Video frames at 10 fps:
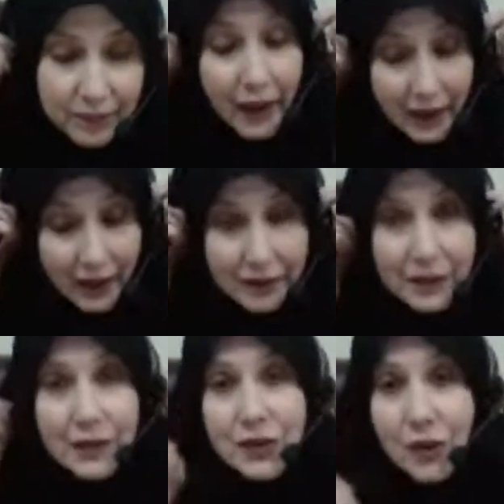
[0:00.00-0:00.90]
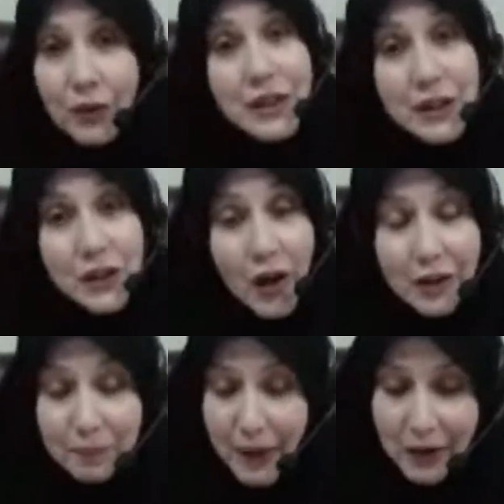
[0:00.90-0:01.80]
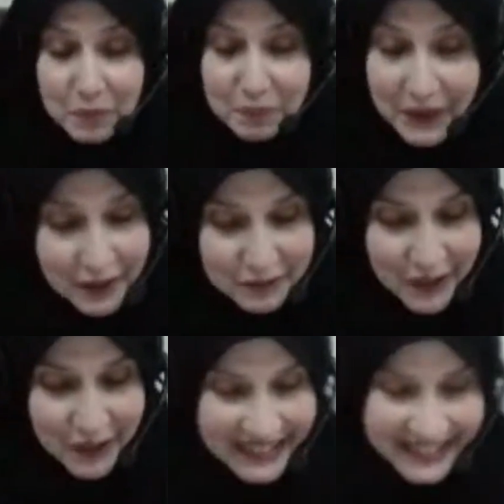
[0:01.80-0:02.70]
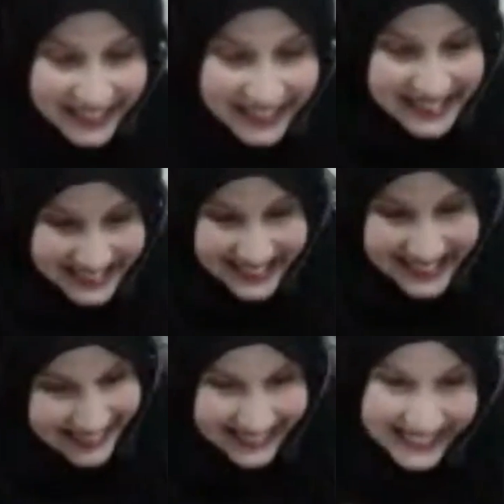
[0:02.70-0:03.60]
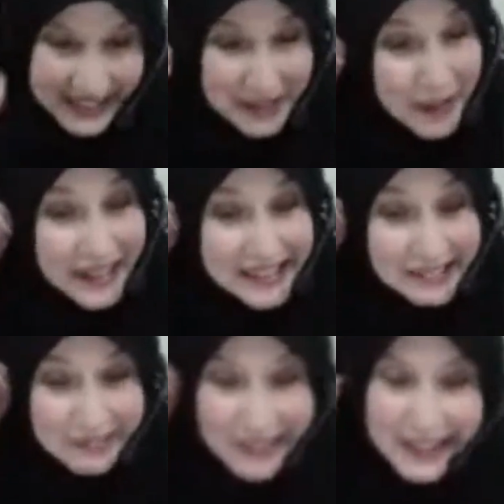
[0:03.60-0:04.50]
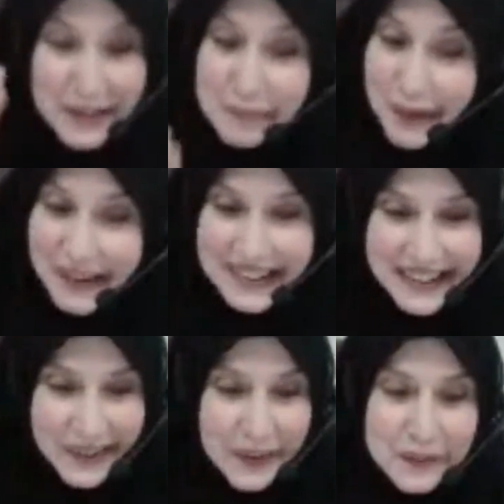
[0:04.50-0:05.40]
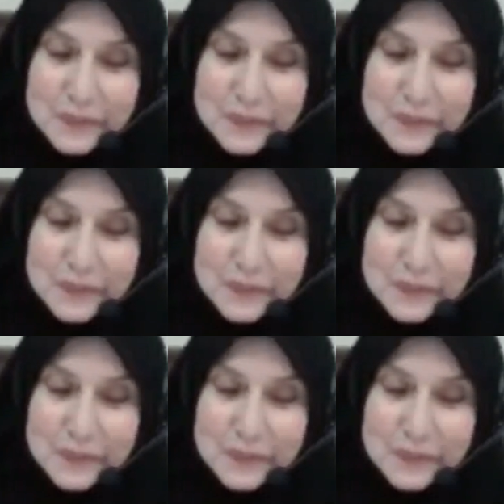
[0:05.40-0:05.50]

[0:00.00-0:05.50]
Yeah. So it's all about blood relations. It's really important here.